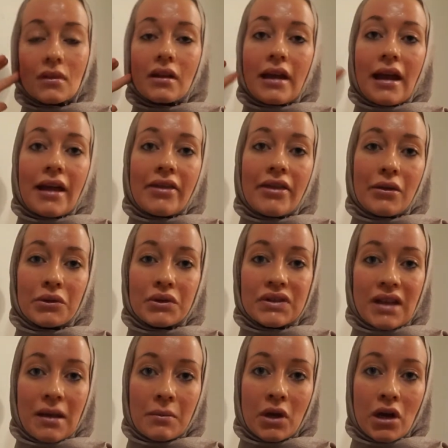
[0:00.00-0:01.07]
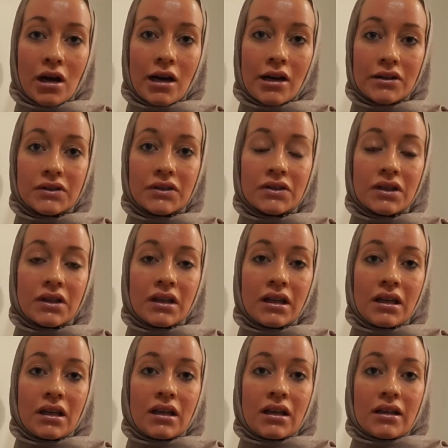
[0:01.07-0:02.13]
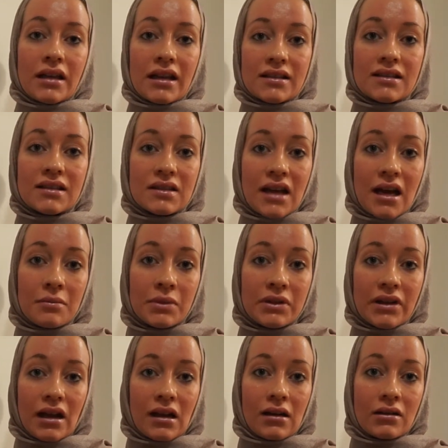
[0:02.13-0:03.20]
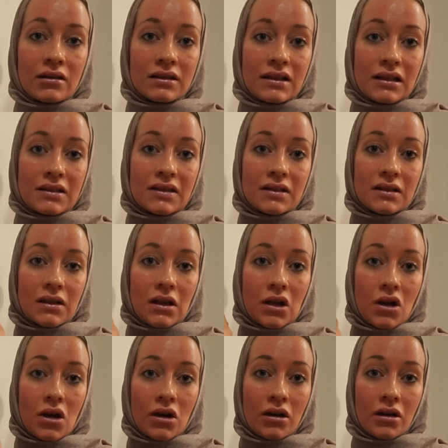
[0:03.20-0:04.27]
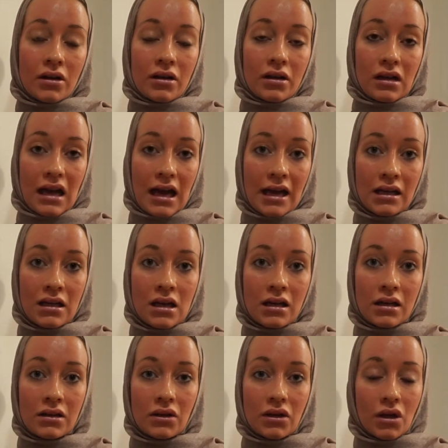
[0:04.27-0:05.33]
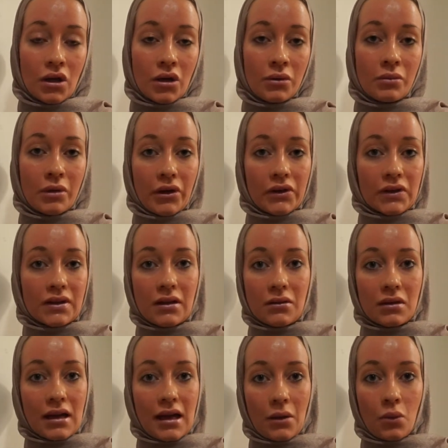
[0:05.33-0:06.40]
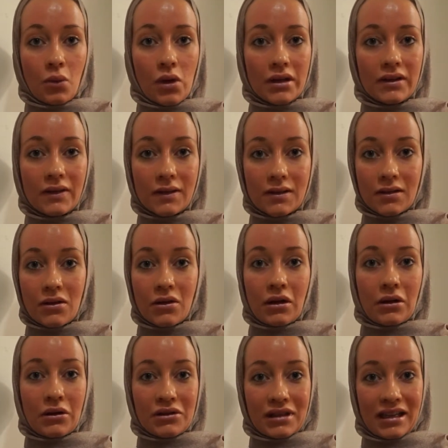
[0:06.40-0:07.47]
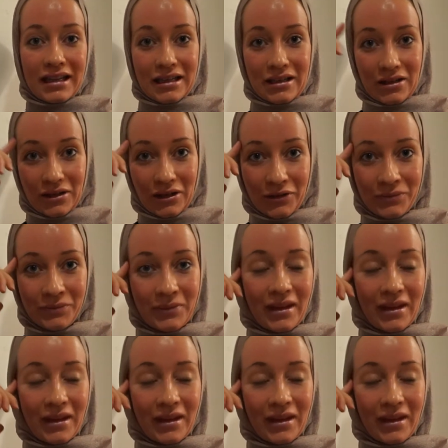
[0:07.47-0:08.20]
And there was some cars that stopped along this long line, you know, because they were like, what is going on here, you know?